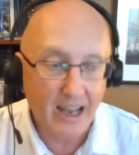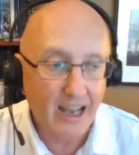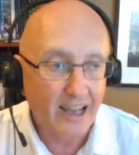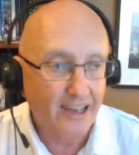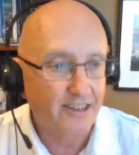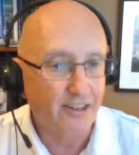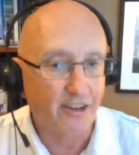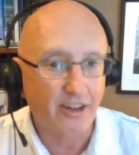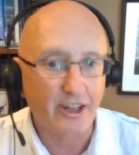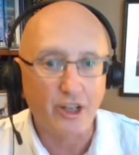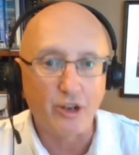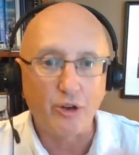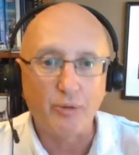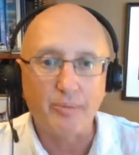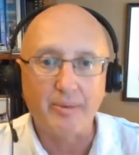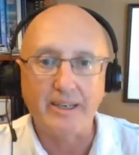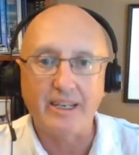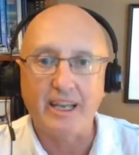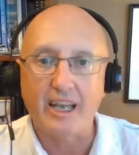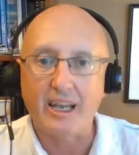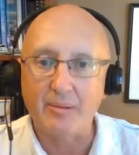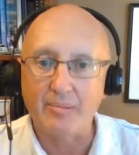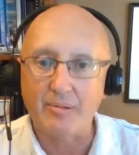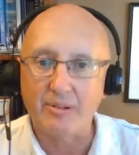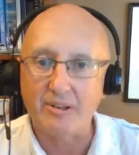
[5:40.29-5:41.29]
So you'll be
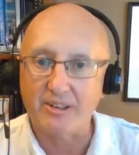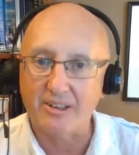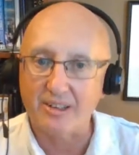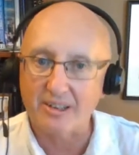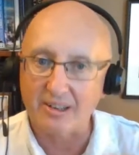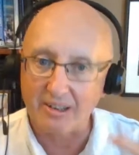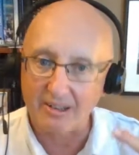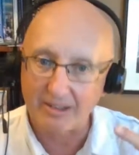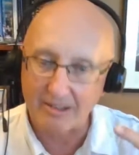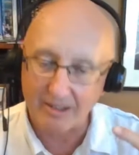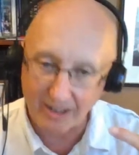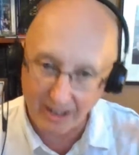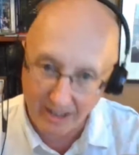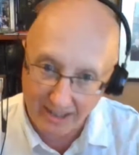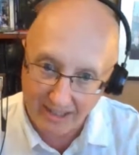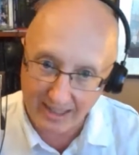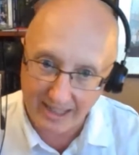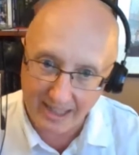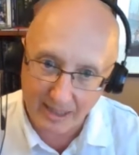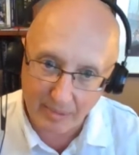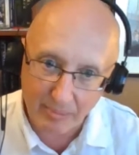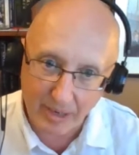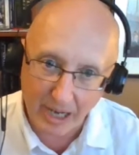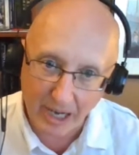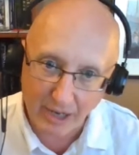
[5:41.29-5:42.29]
able to look at
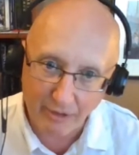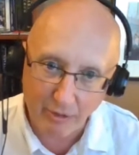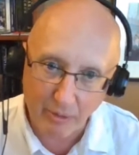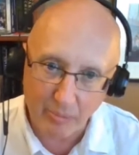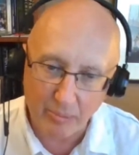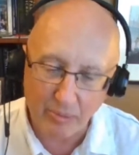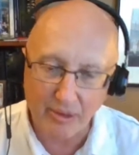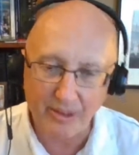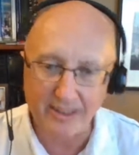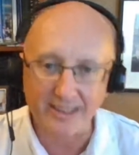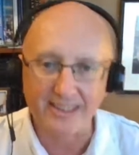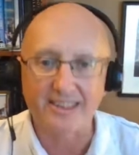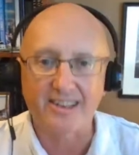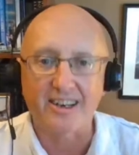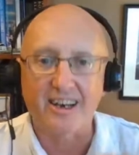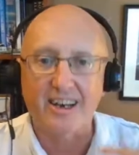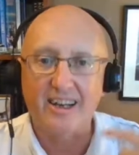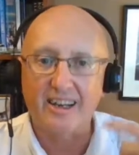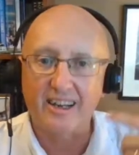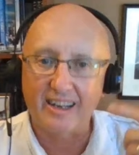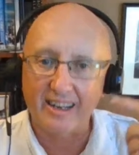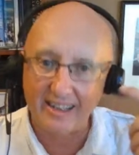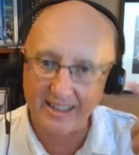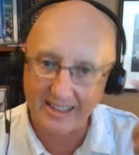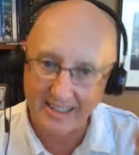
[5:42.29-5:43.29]
the PowerPoint
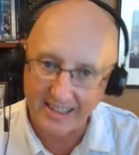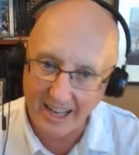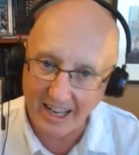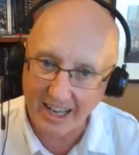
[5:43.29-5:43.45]
slides,